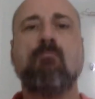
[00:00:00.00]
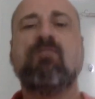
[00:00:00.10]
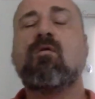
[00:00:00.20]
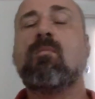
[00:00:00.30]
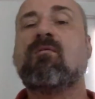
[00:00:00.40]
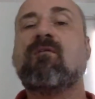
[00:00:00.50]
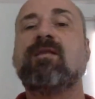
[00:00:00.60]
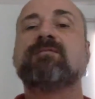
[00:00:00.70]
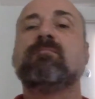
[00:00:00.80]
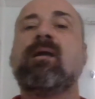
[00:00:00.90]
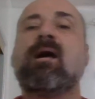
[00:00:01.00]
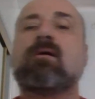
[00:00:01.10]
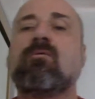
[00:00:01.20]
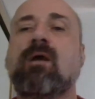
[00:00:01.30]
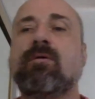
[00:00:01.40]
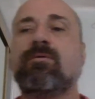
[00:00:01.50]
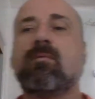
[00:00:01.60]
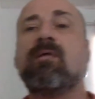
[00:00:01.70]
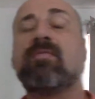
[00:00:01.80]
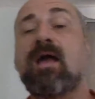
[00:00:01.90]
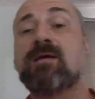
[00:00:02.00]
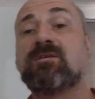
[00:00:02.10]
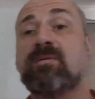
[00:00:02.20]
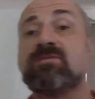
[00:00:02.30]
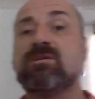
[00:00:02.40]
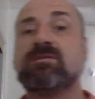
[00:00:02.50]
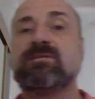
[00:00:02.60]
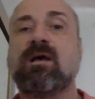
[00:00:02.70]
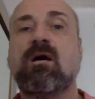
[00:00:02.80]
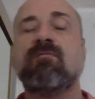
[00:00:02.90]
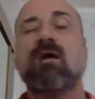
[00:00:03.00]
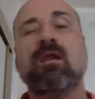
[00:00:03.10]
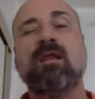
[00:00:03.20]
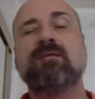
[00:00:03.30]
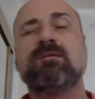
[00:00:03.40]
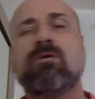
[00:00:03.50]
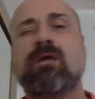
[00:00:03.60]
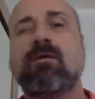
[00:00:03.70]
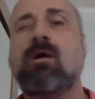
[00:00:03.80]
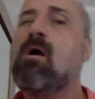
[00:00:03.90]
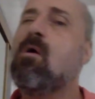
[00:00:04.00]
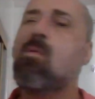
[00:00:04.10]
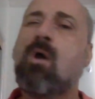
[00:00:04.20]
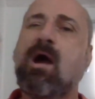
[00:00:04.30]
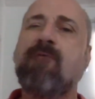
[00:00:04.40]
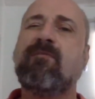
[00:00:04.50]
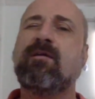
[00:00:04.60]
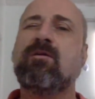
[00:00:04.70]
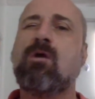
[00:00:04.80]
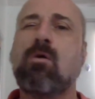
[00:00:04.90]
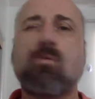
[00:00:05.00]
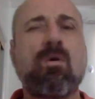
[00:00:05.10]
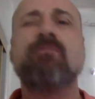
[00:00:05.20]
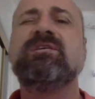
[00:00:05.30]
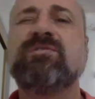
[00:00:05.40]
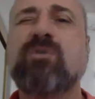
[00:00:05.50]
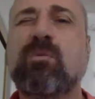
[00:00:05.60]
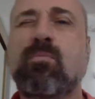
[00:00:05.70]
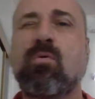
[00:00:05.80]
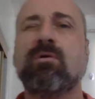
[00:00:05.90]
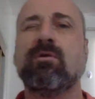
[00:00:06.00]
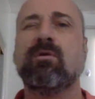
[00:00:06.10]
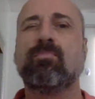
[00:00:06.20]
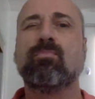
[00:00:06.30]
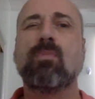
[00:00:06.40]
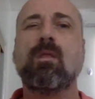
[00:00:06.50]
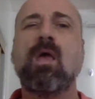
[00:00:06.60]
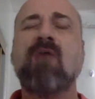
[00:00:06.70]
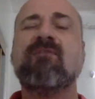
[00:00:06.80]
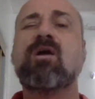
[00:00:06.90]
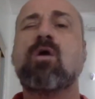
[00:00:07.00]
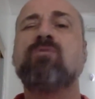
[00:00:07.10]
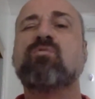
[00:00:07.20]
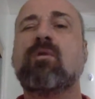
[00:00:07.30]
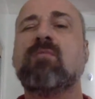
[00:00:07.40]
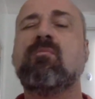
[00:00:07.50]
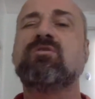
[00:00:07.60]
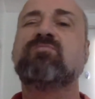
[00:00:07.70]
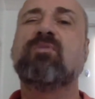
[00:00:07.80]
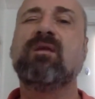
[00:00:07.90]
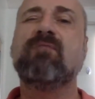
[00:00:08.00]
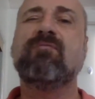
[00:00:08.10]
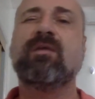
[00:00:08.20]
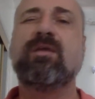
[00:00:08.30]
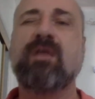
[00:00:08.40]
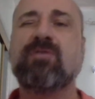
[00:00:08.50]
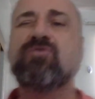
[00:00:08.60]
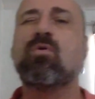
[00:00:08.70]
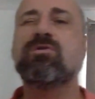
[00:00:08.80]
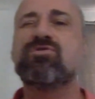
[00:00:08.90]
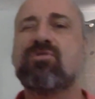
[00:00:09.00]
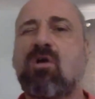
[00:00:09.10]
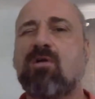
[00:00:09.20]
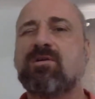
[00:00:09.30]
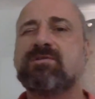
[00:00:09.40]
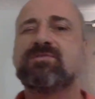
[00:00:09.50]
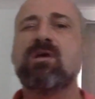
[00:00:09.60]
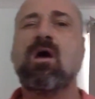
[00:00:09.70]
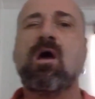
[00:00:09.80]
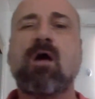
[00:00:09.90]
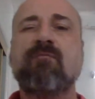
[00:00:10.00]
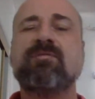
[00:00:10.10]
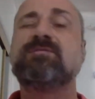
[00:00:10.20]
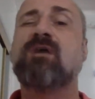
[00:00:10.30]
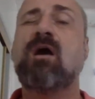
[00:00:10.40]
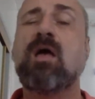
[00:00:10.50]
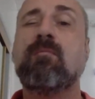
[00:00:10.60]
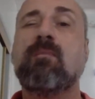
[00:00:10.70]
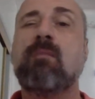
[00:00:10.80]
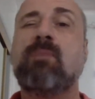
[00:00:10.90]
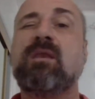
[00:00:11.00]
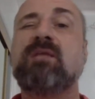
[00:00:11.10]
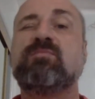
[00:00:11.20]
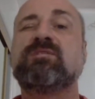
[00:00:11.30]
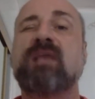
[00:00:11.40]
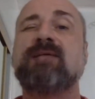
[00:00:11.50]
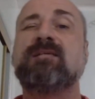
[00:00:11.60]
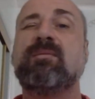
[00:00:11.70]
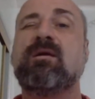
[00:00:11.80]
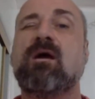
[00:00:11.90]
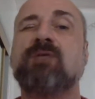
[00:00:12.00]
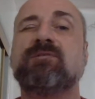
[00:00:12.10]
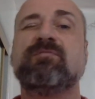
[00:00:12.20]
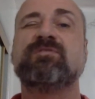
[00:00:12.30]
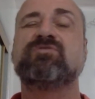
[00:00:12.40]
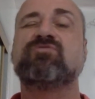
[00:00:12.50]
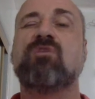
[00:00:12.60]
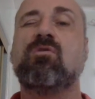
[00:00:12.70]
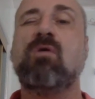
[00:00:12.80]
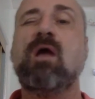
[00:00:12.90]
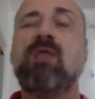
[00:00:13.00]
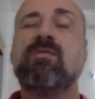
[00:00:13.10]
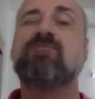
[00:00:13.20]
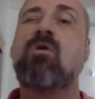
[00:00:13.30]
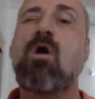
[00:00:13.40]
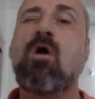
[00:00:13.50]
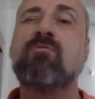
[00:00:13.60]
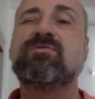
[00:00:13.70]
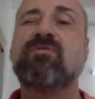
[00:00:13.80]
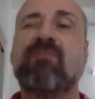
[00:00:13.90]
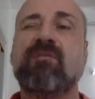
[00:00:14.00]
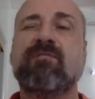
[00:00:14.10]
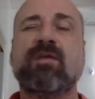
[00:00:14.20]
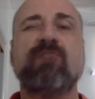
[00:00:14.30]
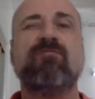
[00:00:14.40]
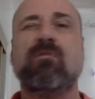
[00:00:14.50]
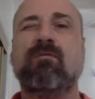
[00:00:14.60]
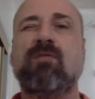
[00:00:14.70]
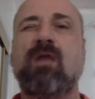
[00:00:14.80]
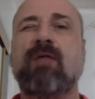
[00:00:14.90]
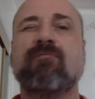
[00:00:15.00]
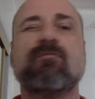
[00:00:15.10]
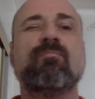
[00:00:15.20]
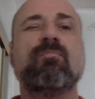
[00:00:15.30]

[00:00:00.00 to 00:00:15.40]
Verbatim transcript: For providing some background about the exhibition itself, let's look at why Van Gogh. Why was he so important? Van Gogh was one of the most prolific yet tortured artists of his time, but it is precisely because of this struggle that his art was so vivid and full of life.